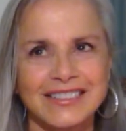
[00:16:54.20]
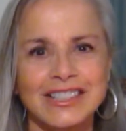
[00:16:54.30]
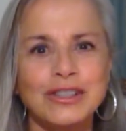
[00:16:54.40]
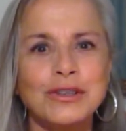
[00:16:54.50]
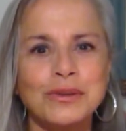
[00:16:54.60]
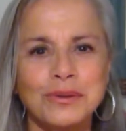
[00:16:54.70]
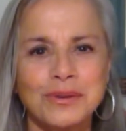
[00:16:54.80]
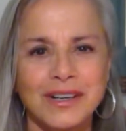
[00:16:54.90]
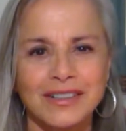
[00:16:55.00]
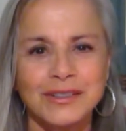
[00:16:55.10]
new
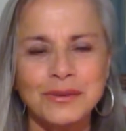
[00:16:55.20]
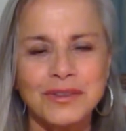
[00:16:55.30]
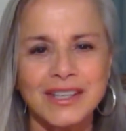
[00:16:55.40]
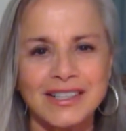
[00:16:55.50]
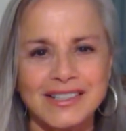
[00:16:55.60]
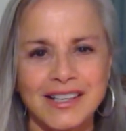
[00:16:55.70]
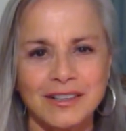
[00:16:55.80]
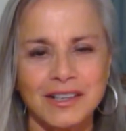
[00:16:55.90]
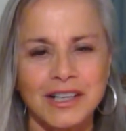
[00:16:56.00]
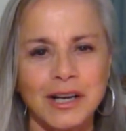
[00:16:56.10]
new things that are
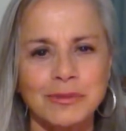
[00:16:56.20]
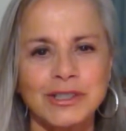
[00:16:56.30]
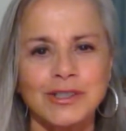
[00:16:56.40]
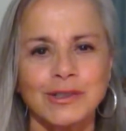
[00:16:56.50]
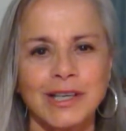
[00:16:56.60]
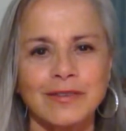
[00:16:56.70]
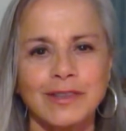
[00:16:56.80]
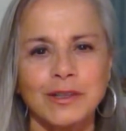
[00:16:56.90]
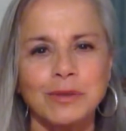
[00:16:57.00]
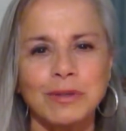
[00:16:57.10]
going to come into your life that are
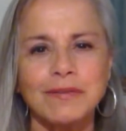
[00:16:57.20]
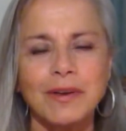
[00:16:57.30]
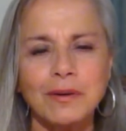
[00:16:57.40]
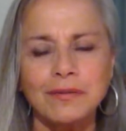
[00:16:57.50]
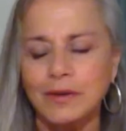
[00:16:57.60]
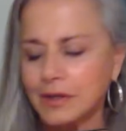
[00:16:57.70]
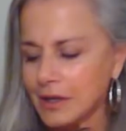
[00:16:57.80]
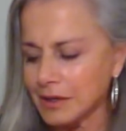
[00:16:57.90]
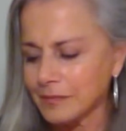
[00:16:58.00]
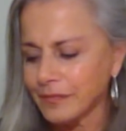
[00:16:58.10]
going to be very, very
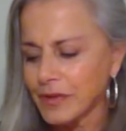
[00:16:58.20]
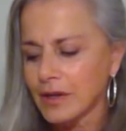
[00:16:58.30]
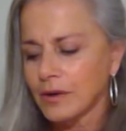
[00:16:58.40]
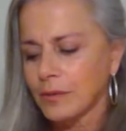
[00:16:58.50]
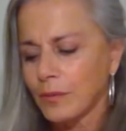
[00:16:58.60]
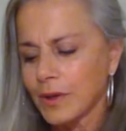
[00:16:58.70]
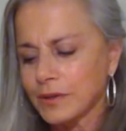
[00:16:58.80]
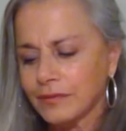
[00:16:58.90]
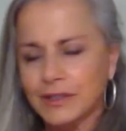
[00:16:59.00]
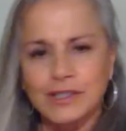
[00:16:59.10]
um,
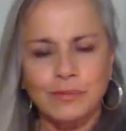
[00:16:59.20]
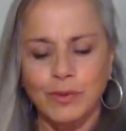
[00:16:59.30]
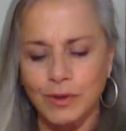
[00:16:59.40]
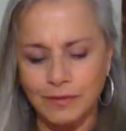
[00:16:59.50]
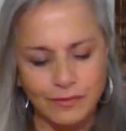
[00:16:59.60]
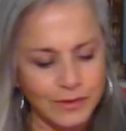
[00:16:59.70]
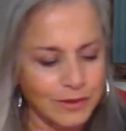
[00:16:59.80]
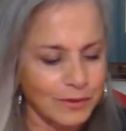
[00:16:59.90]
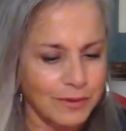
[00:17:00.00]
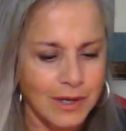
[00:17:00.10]
wonderfully supported for
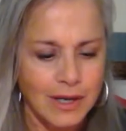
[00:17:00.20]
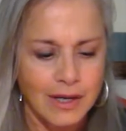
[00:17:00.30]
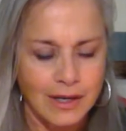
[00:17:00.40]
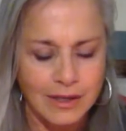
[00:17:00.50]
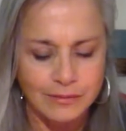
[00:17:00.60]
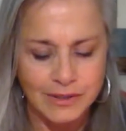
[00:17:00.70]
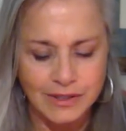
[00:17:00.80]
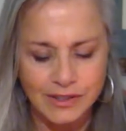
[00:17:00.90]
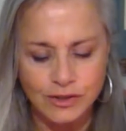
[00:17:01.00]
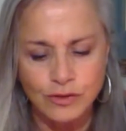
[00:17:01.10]
you um, in
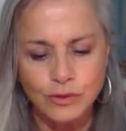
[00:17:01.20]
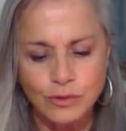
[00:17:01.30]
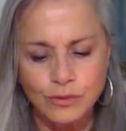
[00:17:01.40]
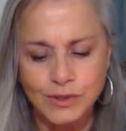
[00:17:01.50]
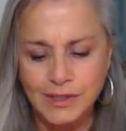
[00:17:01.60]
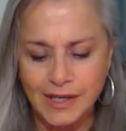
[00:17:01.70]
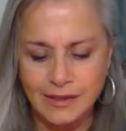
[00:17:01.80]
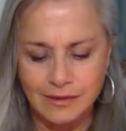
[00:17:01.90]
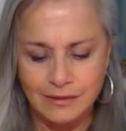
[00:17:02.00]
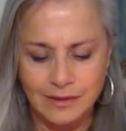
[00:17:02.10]
this new
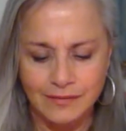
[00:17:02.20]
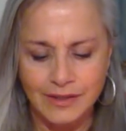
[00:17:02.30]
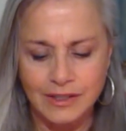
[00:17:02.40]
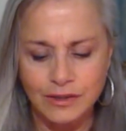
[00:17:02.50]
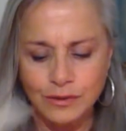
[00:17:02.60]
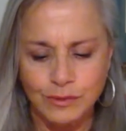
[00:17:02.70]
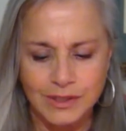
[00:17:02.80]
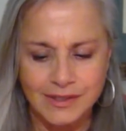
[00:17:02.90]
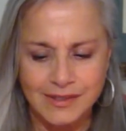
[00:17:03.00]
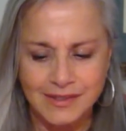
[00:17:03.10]
cycle of
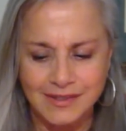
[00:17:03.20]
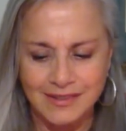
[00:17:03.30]
increase.